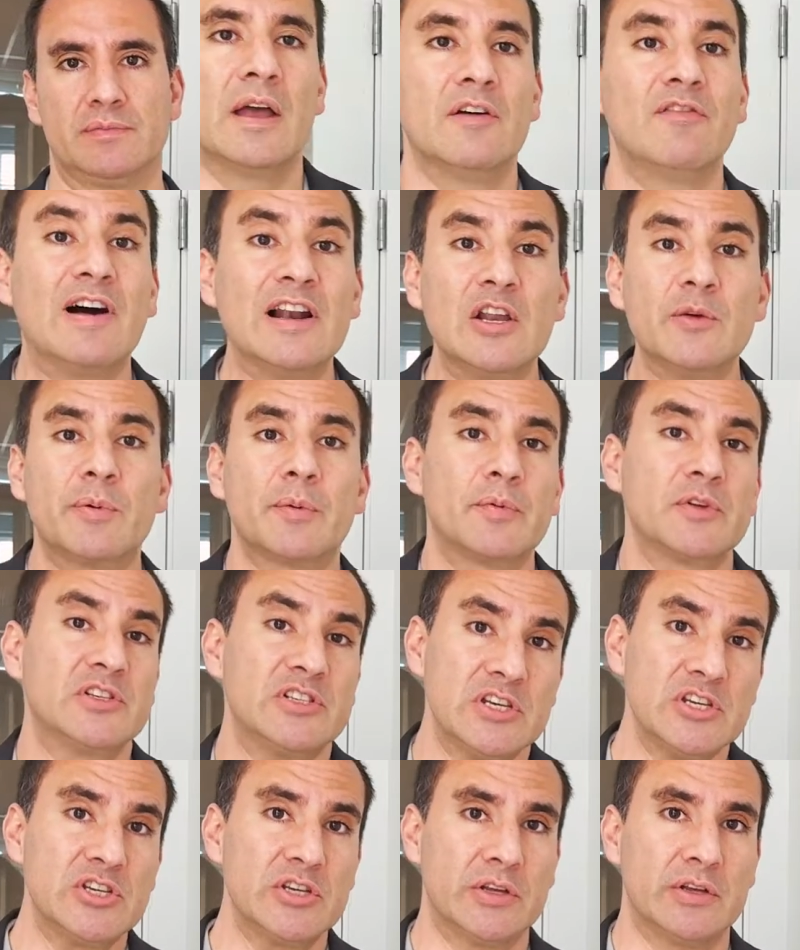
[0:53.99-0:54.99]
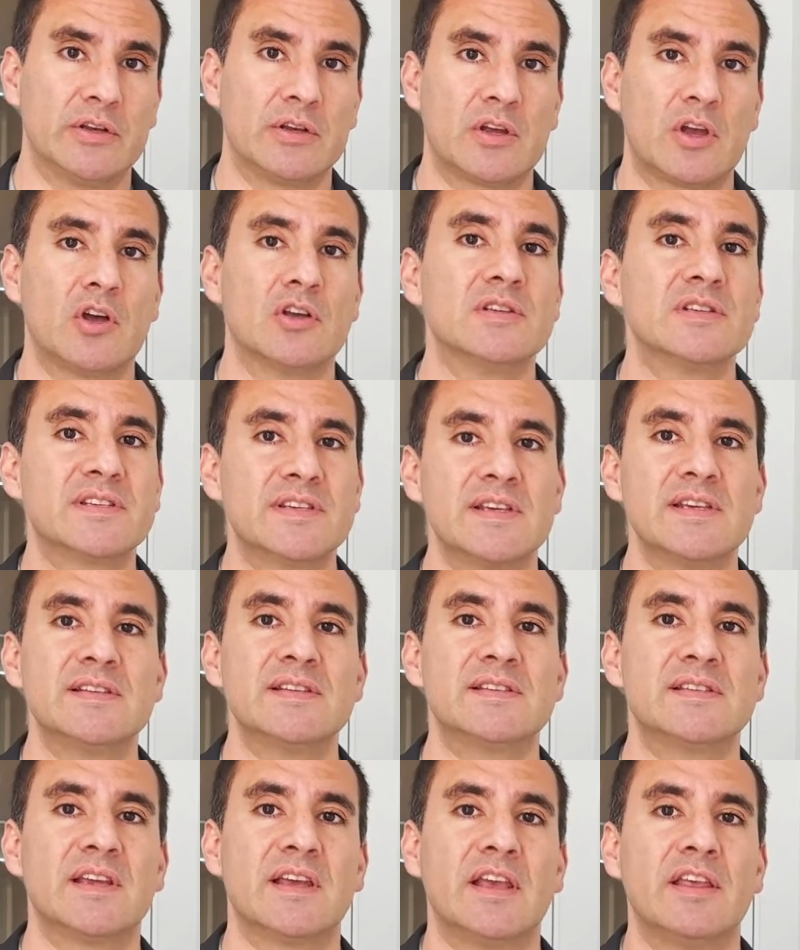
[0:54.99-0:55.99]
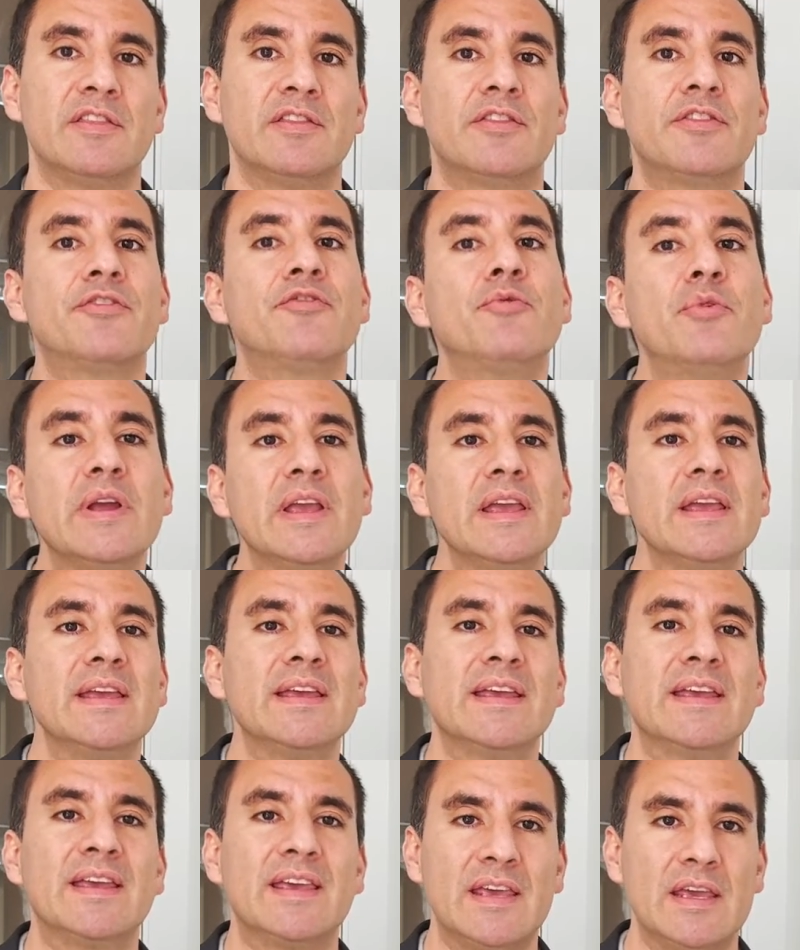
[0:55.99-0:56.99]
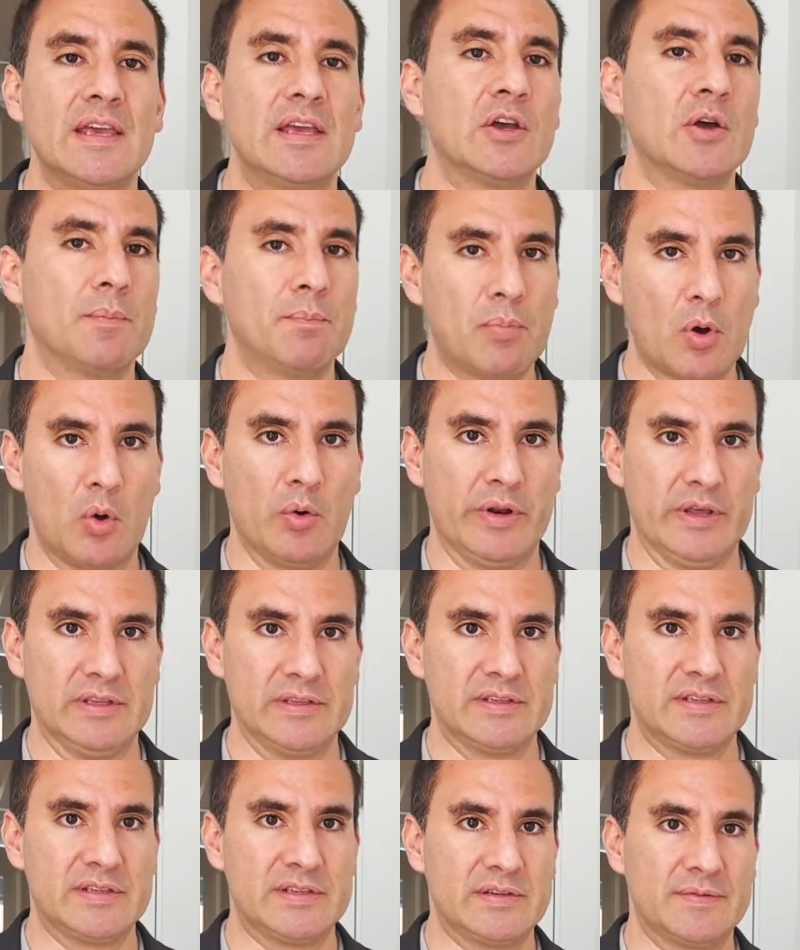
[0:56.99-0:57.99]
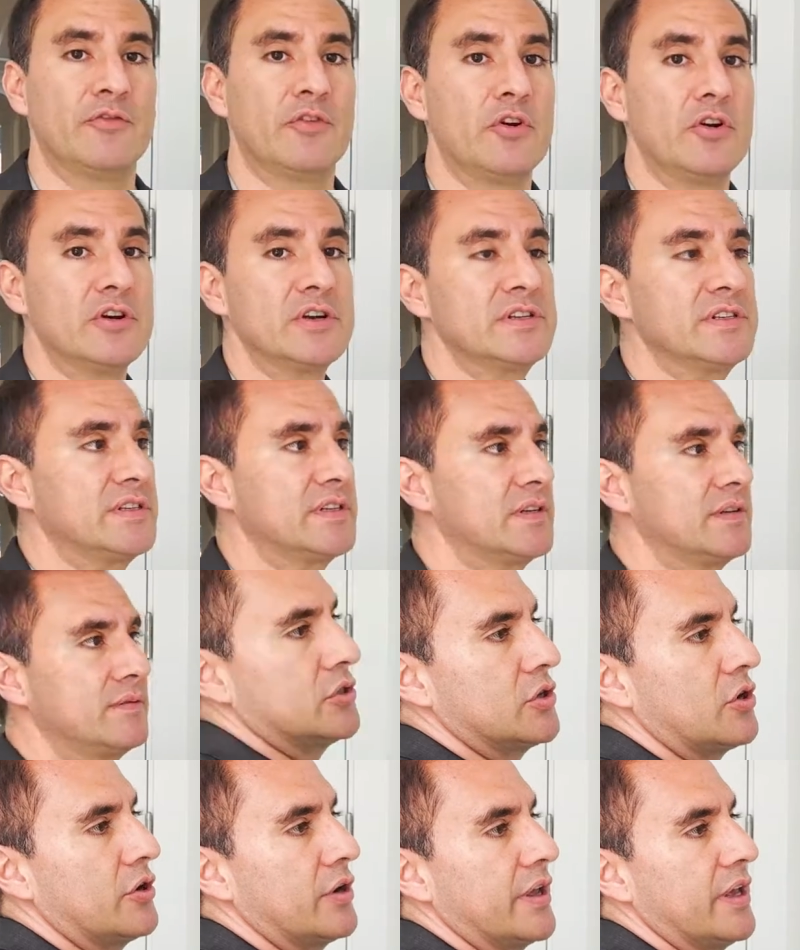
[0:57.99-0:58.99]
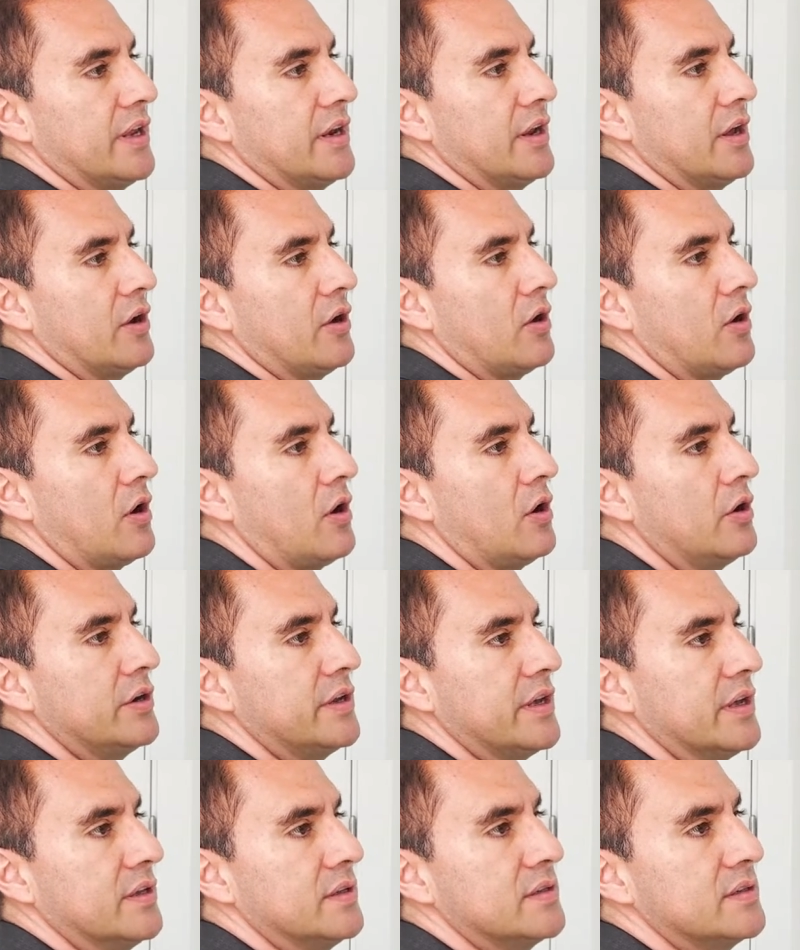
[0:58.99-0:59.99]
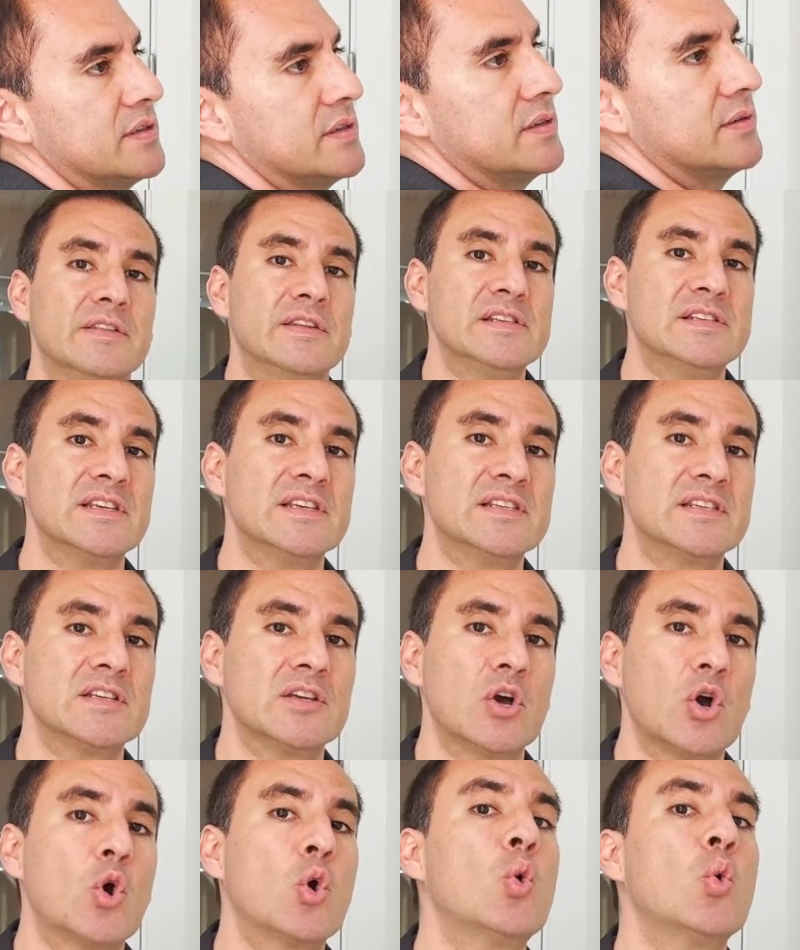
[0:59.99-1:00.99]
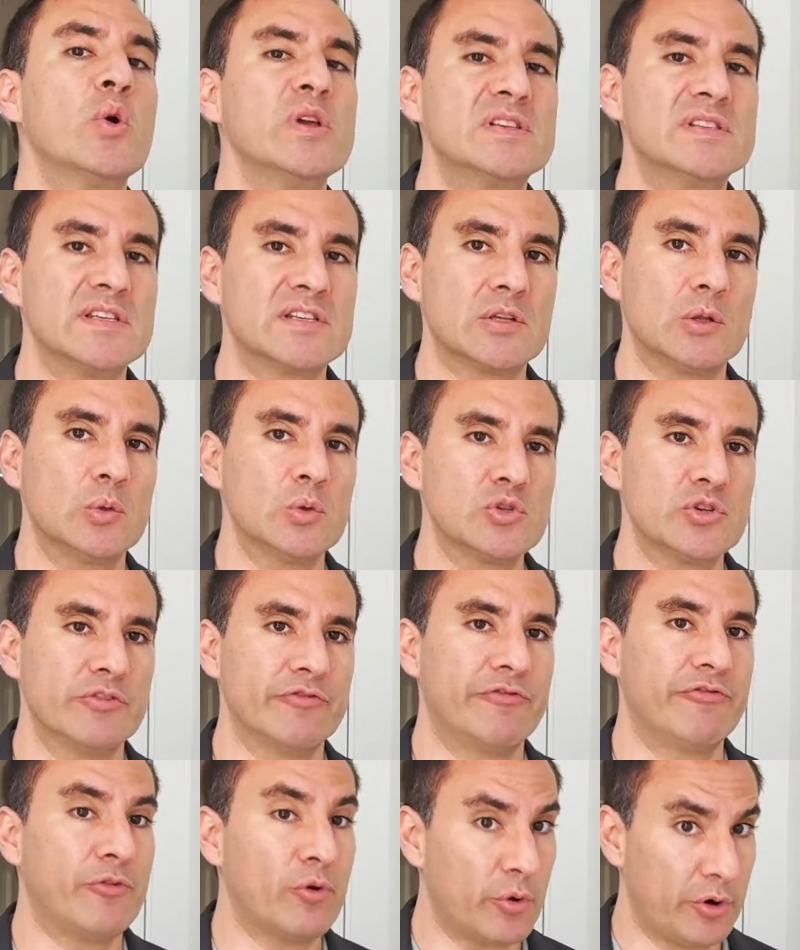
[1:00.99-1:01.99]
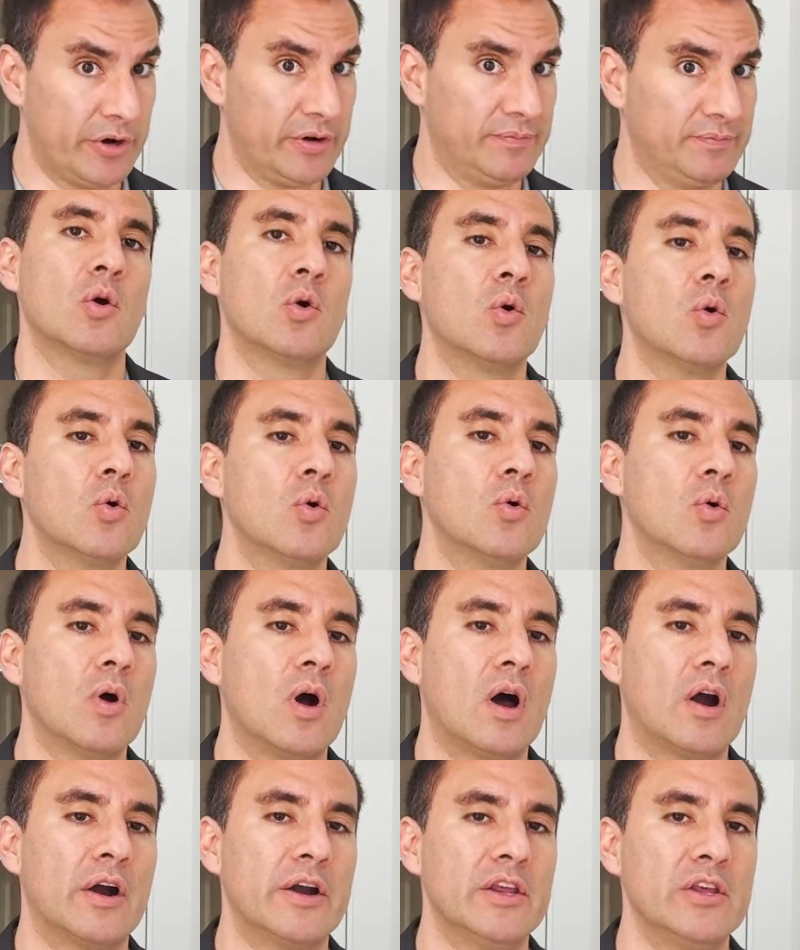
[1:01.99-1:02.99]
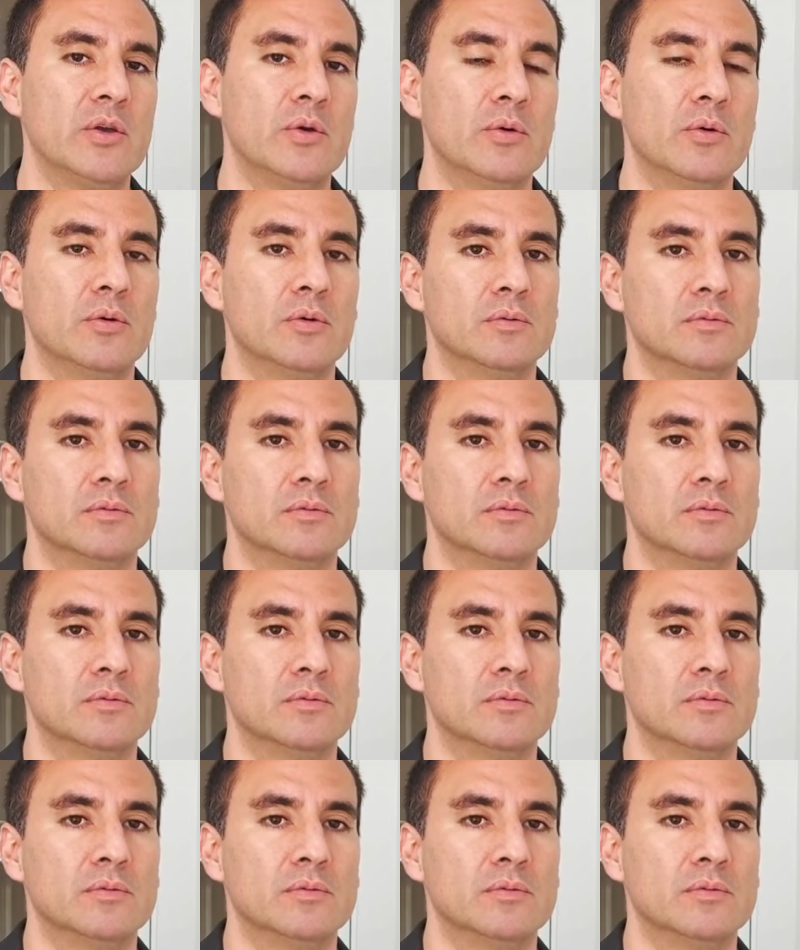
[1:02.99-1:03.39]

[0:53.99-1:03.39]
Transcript: A value proposition consists in three key components. First, target audience. This is who is the solution for? Who are you